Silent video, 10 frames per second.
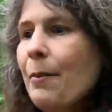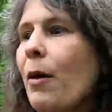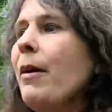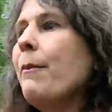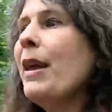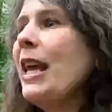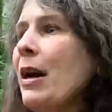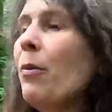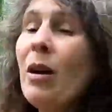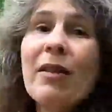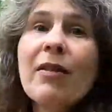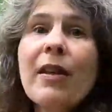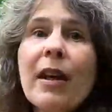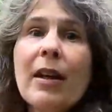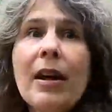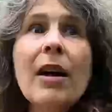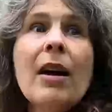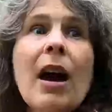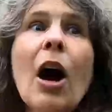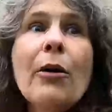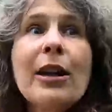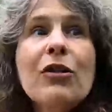might be one of the only